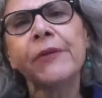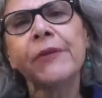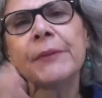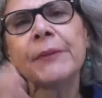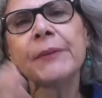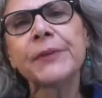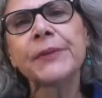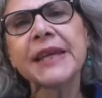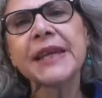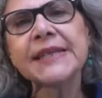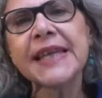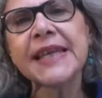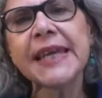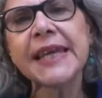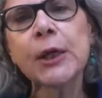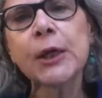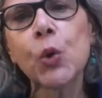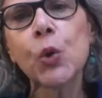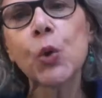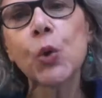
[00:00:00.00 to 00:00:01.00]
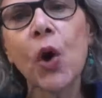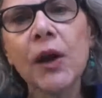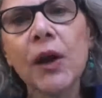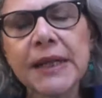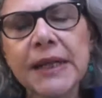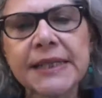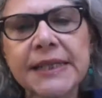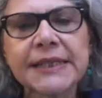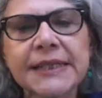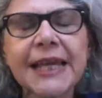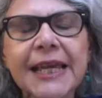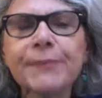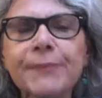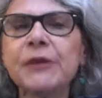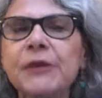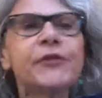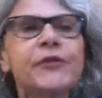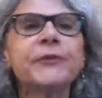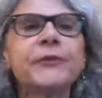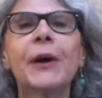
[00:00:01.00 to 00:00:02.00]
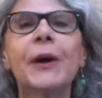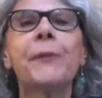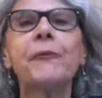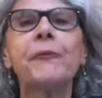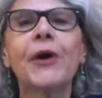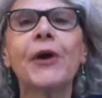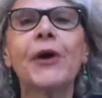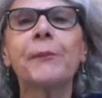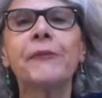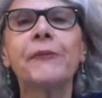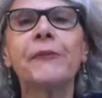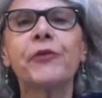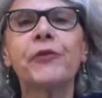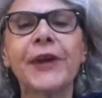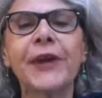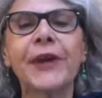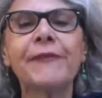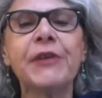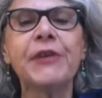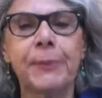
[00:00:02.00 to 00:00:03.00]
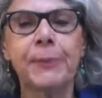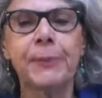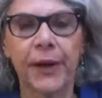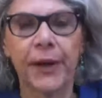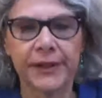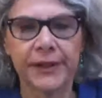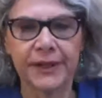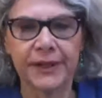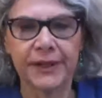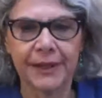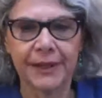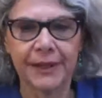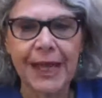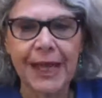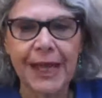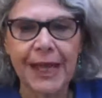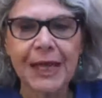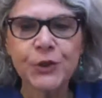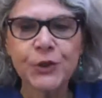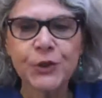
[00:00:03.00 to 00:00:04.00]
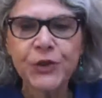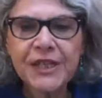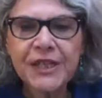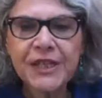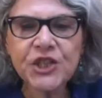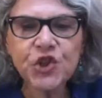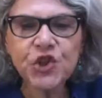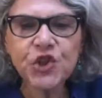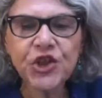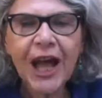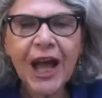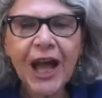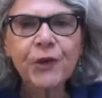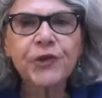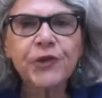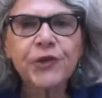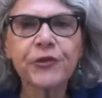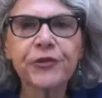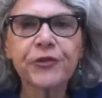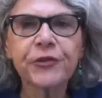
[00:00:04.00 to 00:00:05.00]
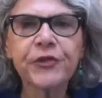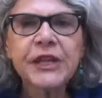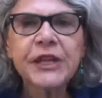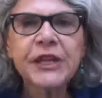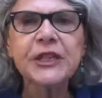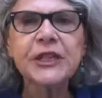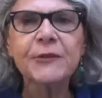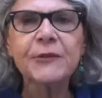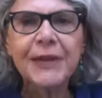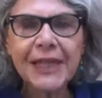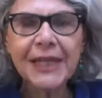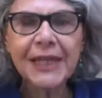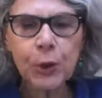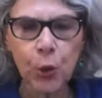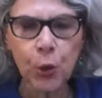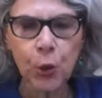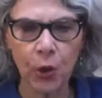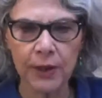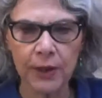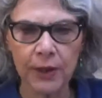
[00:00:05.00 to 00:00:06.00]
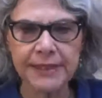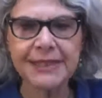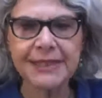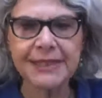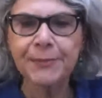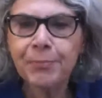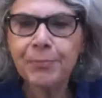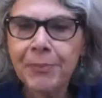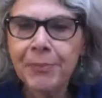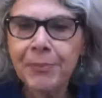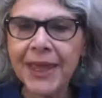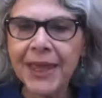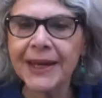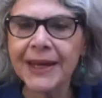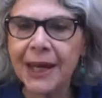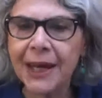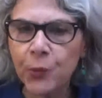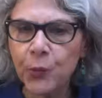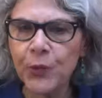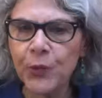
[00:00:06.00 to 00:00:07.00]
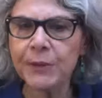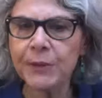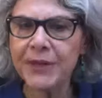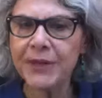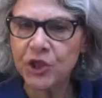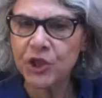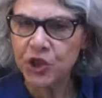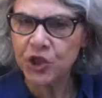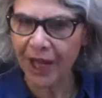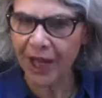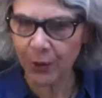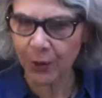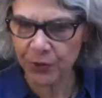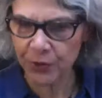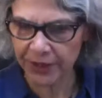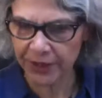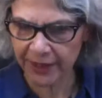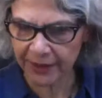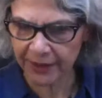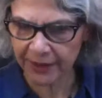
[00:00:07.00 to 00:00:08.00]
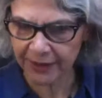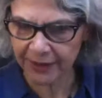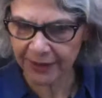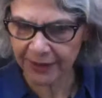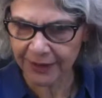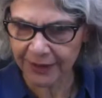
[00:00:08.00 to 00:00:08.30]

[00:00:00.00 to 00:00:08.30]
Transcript: when they say equality, they mean for, for everybody. So this shout of freedom and equality, men and women shouting,